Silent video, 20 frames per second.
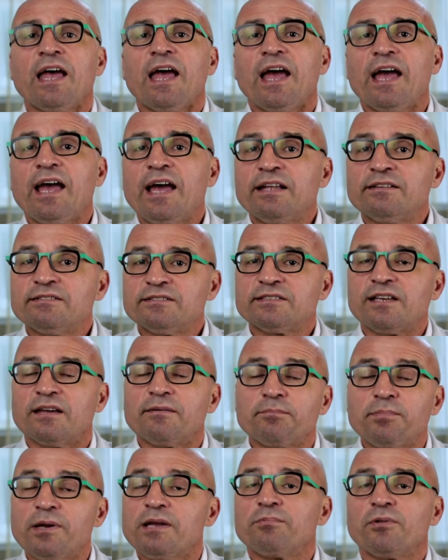and
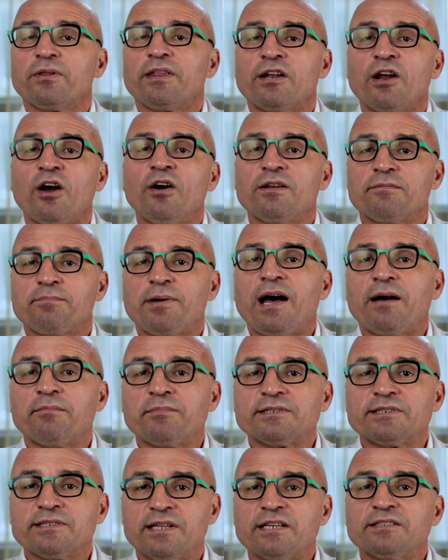people that own
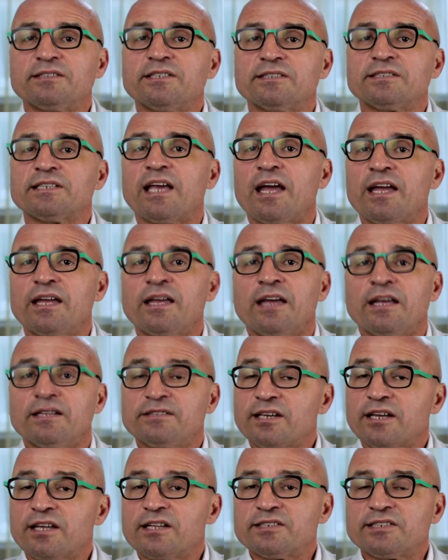apartments need to take
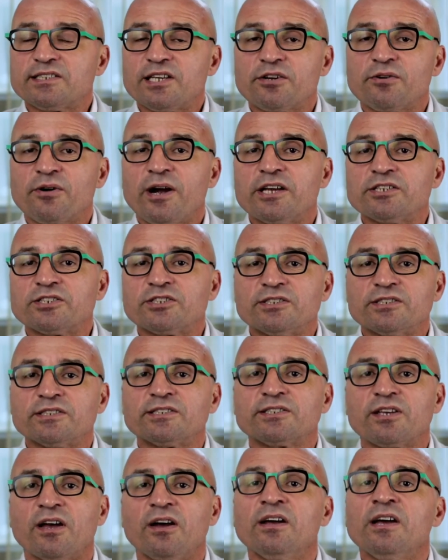into consideration.
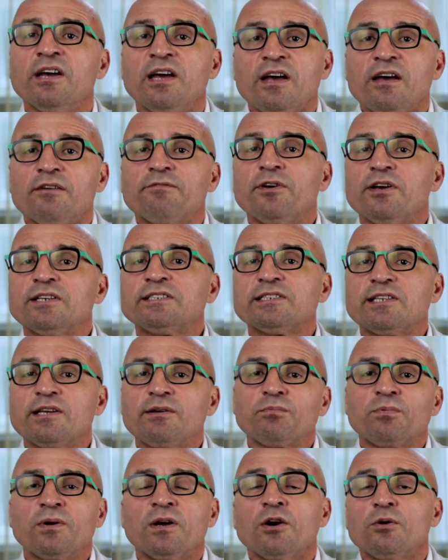So
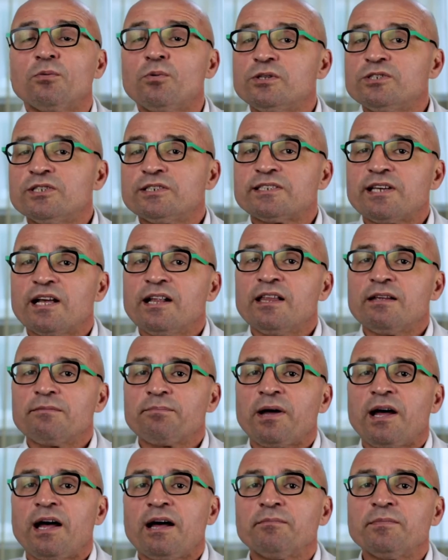firstly, would you sell an
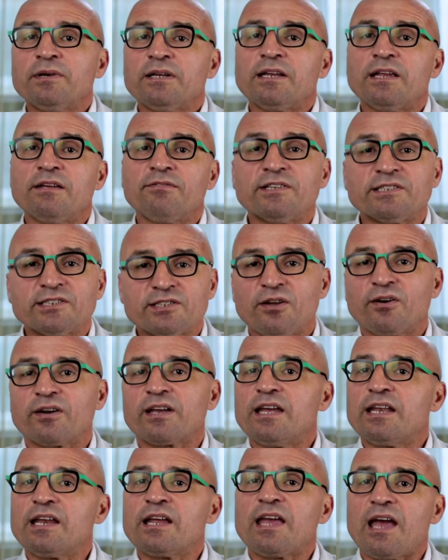apartment if it's not
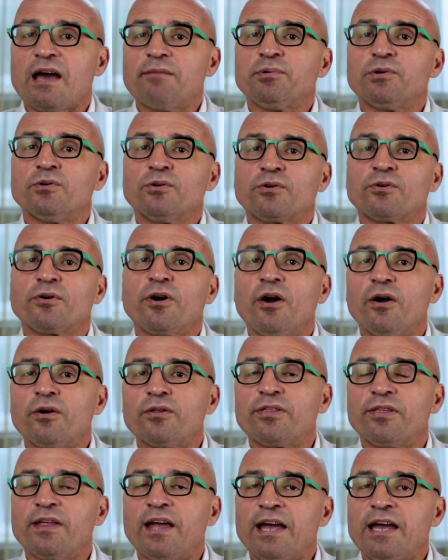getting capital
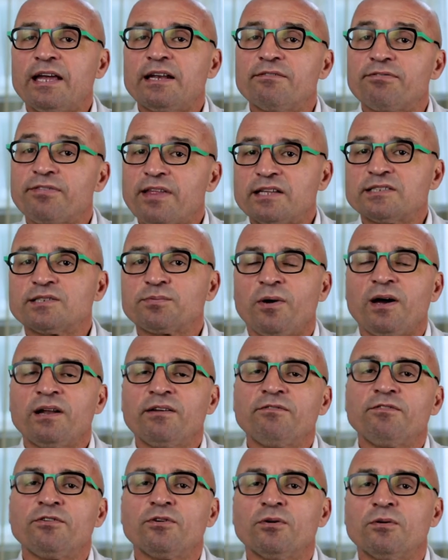growth? And if that's one
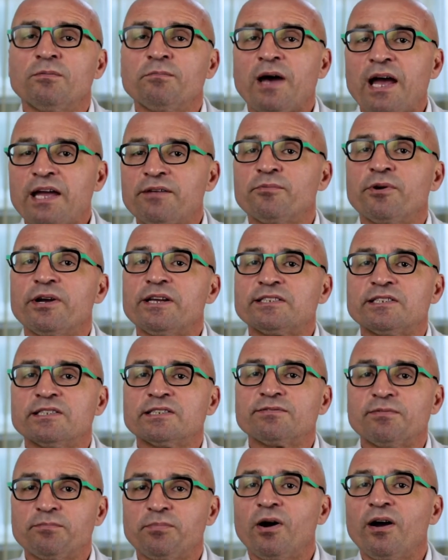of your main
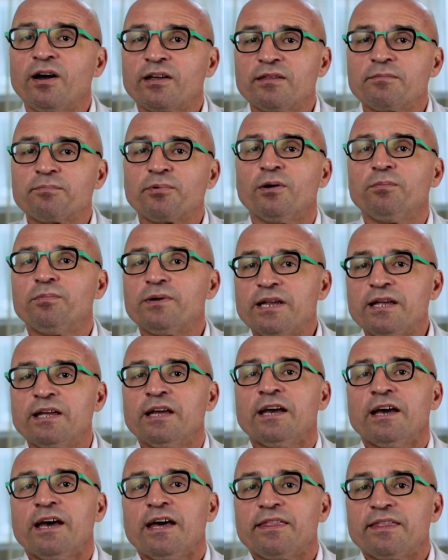reasons for buying the property,
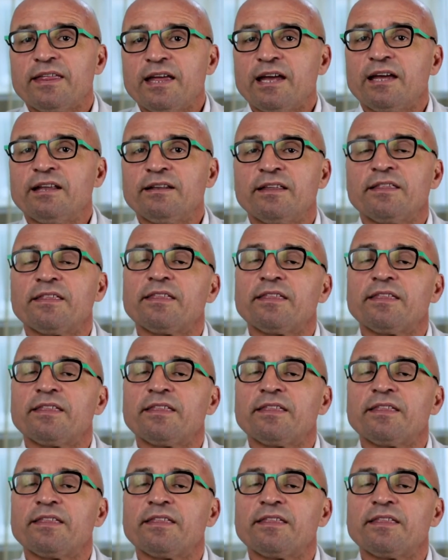then